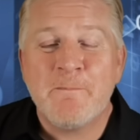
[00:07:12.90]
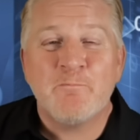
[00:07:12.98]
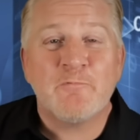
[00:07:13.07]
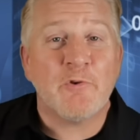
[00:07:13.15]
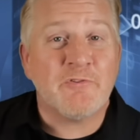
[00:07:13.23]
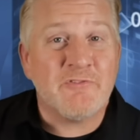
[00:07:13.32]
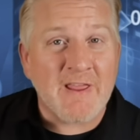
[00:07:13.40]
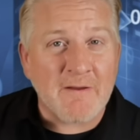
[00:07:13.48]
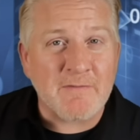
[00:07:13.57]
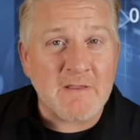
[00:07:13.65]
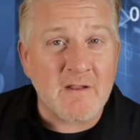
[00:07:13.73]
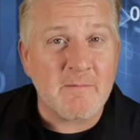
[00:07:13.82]
So it's
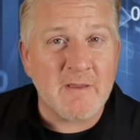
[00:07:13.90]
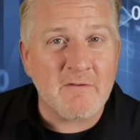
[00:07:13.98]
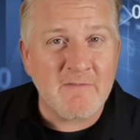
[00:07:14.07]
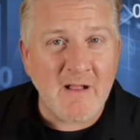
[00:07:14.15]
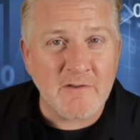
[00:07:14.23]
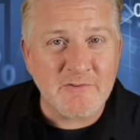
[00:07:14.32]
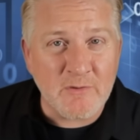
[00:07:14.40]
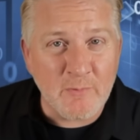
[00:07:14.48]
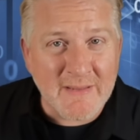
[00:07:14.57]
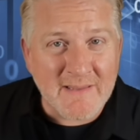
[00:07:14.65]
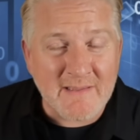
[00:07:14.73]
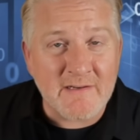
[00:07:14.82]
definitely going to be a volatile
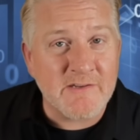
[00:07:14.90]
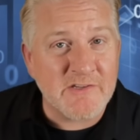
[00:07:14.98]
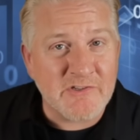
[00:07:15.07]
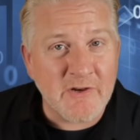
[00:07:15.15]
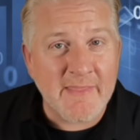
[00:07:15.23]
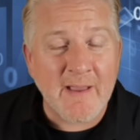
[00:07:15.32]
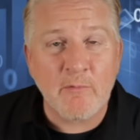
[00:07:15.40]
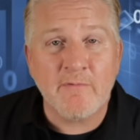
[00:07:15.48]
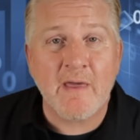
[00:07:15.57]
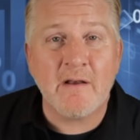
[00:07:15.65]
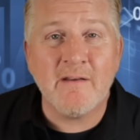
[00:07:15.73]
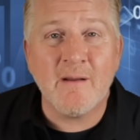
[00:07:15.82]
week. In addition to that, we've
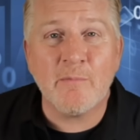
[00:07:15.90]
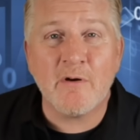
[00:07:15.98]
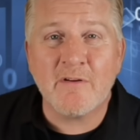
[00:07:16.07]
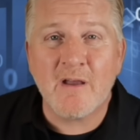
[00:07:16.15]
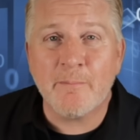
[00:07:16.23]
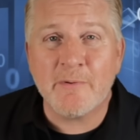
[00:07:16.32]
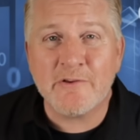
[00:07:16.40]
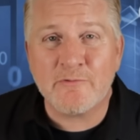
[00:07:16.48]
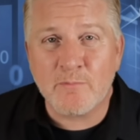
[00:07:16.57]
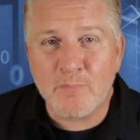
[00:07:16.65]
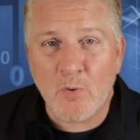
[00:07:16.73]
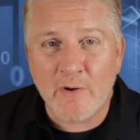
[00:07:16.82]
got a number of companies
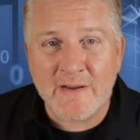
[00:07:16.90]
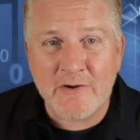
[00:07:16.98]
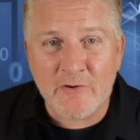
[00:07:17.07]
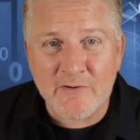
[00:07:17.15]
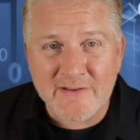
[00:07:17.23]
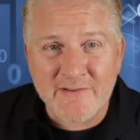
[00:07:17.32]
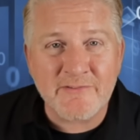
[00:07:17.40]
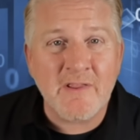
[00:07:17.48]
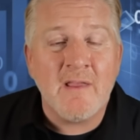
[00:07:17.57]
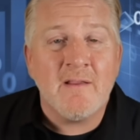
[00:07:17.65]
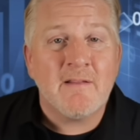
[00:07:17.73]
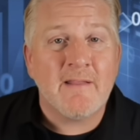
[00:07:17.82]
reporting earnings
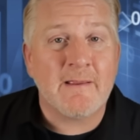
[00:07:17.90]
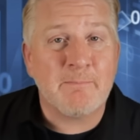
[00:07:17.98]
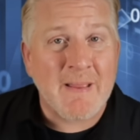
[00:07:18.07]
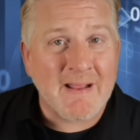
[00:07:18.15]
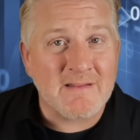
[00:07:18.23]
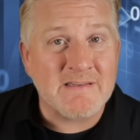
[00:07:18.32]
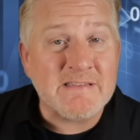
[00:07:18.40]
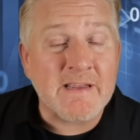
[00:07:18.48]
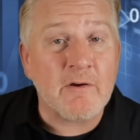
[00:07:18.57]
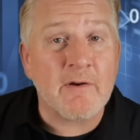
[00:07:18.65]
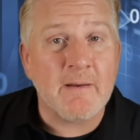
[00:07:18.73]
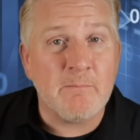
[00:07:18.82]
like
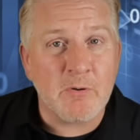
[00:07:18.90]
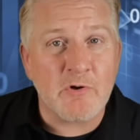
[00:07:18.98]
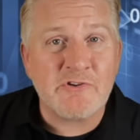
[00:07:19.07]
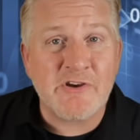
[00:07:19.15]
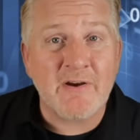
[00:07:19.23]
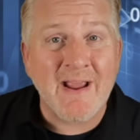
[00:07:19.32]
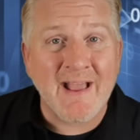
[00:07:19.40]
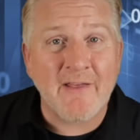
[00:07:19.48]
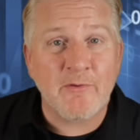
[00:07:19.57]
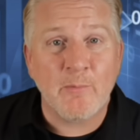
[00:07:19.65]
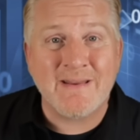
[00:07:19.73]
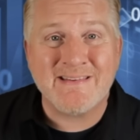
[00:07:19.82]
Palantir and Berkshire
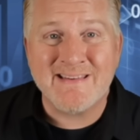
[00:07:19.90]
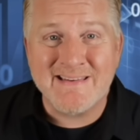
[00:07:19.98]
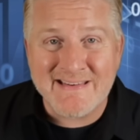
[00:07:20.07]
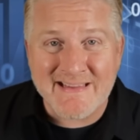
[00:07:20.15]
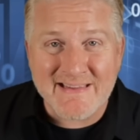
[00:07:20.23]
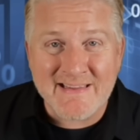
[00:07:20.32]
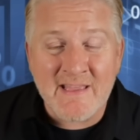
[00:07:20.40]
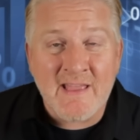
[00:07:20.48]
Hathaway today,